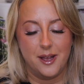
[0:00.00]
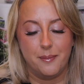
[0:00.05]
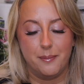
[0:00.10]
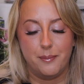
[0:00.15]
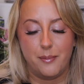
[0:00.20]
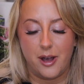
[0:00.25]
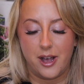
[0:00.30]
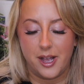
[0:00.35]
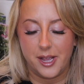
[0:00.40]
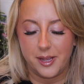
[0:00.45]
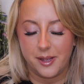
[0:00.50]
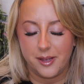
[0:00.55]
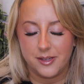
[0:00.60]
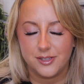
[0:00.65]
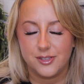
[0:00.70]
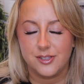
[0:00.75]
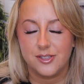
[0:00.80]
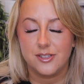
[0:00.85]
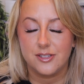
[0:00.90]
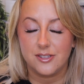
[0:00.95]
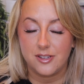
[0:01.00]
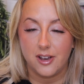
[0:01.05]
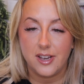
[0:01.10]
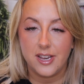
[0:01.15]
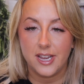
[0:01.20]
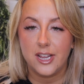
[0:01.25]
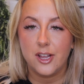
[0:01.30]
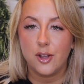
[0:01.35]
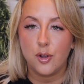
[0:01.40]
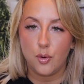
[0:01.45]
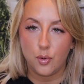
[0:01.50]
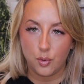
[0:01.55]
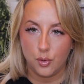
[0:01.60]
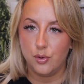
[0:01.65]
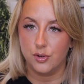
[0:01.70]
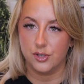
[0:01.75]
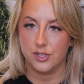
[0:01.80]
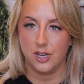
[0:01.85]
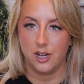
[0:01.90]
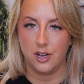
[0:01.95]
my stunning
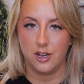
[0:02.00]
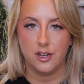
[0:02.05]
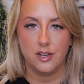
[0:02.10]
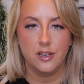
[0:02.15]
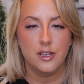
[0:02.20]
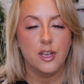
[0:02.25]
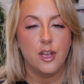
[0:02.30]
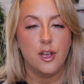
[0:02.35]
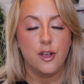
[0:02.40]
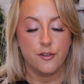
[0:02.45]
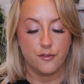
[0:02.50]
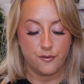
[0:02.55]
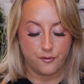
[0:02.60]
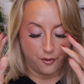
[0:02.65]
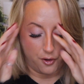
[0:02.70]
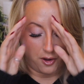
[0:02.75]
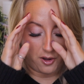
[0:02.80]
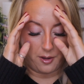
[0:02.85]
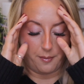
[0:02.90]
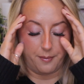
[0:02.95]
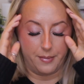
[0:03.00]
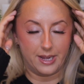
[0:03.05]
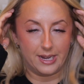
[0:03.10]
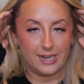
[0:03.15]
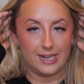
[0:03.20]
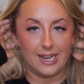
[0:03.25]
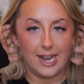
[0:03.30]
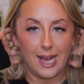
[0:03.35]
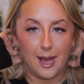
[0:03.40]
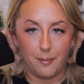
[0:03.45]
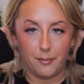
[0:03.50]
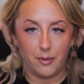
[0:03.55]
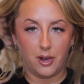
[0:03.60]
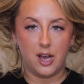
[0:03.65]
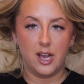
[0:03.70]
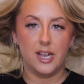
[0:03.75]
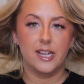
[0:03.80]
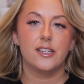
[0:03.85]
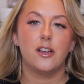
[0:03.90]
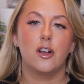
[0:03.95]
order from Glamlite.